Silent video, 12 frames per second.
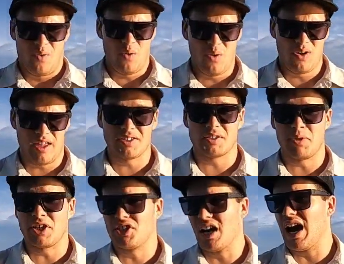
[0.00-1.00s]
Whew, that was a
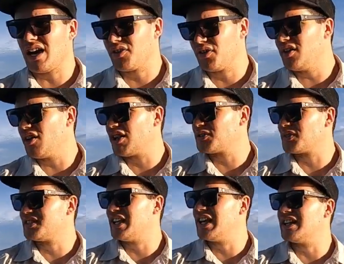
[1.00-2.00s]
big shark. I think you guys would
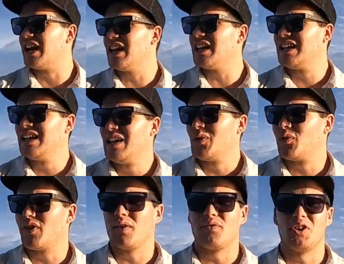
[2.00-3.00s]
have seen that.
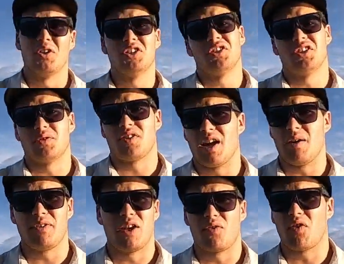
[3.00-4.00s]
We've had a few issues with
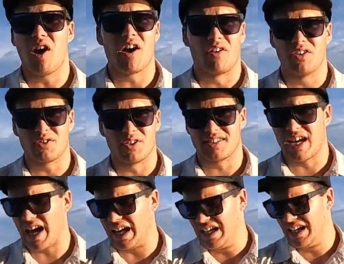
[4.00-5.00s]
them. They're right onto us,
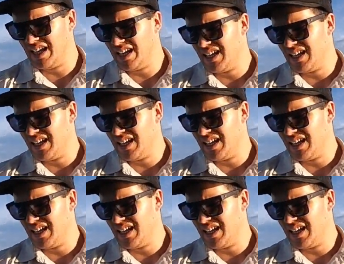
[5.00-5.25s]
hey.